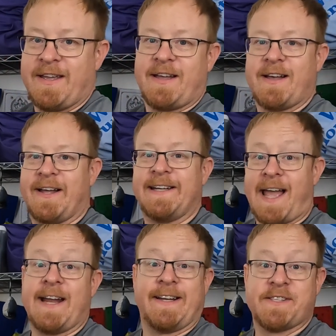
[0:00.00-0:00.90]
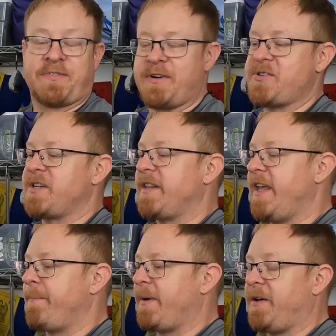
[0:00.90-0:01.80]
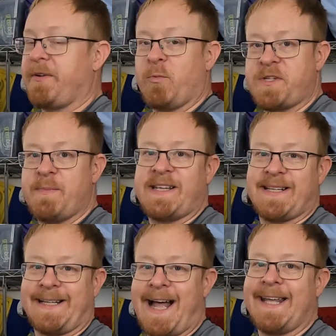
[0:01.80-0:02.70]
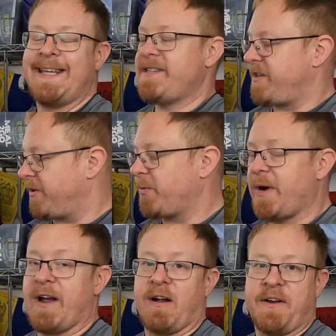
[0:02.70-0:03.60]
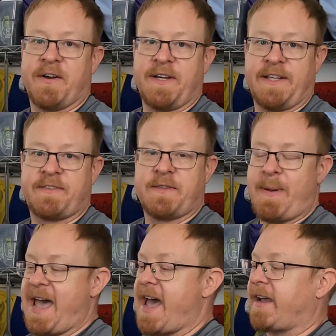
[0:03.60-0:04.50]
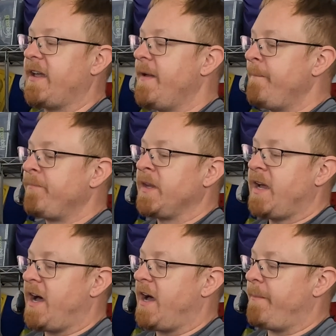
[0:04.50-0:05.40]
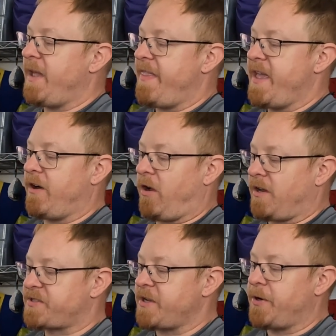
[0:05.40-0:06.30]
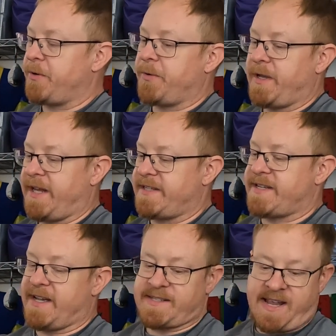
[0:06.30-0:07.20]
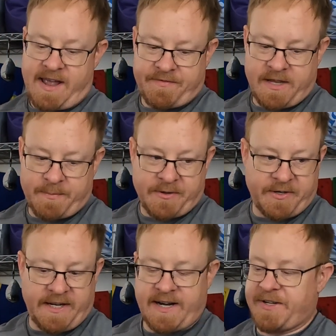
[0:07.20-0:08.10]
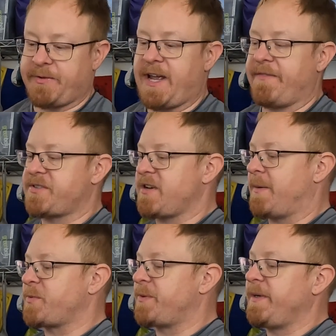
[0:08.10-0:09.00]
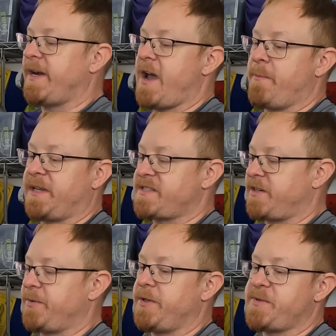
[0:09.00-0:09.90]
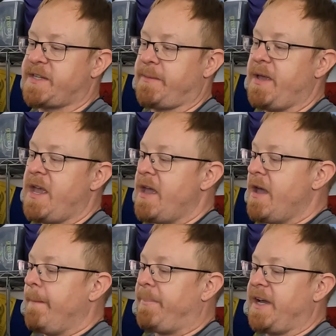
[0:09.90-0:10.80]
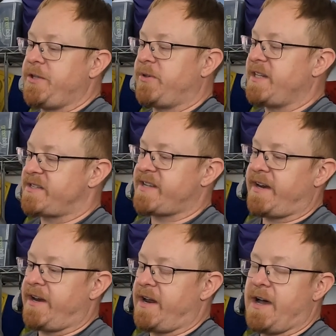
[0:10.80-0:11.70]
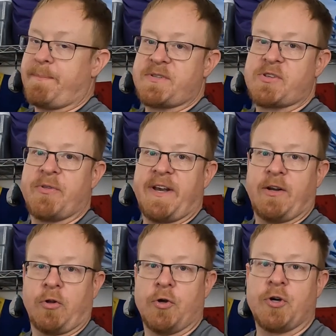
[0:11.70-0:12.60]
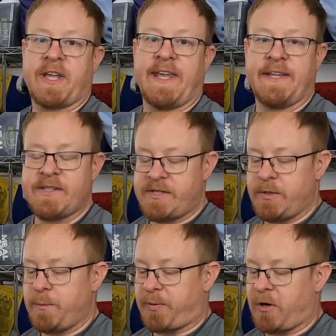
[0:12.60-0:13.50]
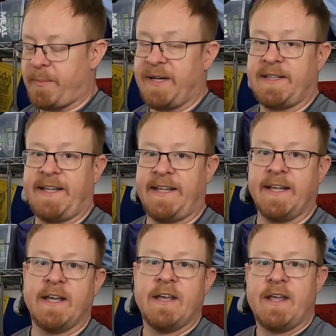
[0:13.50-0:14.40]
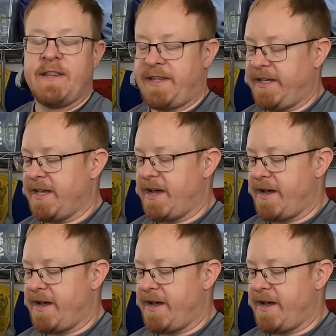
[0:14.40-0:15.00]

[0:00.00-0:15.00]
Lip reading: 90s version of the hip belt, which makes it a lot easier to wear underneath the pack. And then also it does have the ability, and I don't have the straps with me now because I don't use them, but you can set it up so that it'll hook into permanently the